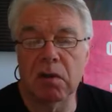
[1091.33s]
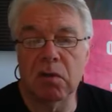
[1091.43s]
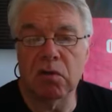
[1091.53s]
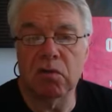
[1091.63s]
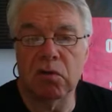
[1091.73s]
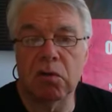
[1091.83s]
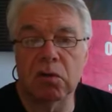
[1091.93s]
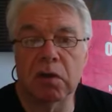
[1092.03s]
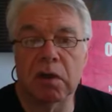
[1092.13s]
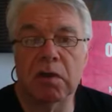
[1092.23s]
not too
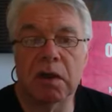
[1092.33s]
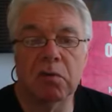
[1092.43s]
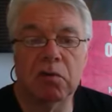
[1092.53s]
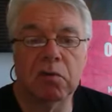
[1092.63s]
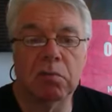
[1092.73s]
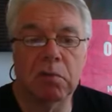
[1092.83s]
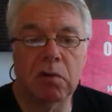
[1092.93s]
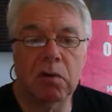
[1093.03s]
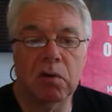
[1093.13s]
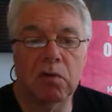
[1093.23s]
long ago, there were some
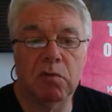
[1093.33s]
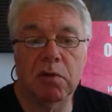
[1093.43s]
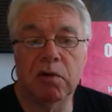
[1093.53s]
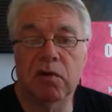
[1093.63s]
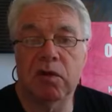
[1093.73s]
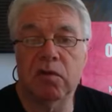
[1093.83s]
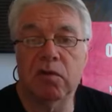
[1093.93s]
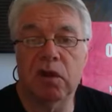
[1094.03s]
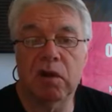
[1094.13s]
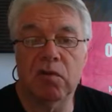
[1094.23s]
huge
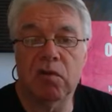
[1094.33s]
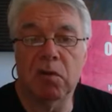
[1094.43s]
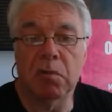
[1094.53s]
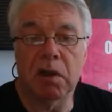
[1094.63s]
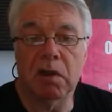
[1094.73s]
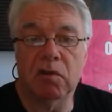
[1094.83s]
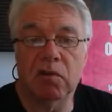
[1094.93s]
protests in Germany,